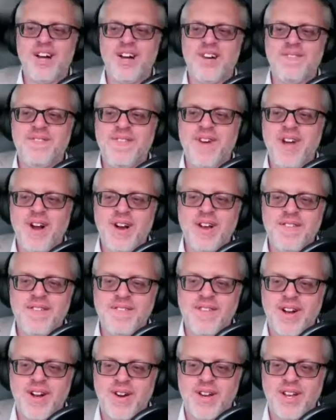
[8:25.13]
very,
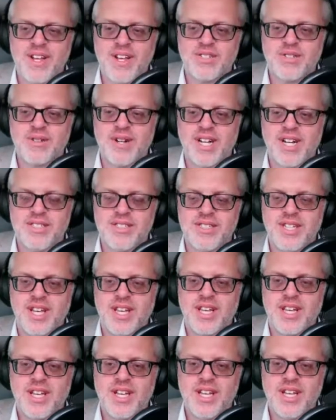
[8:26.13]
very
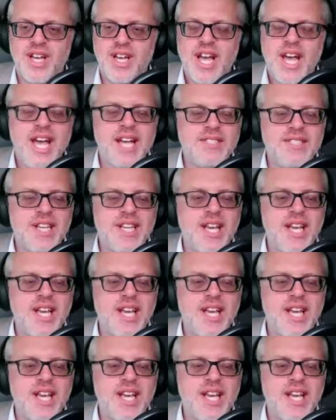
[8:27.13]
interesting. It's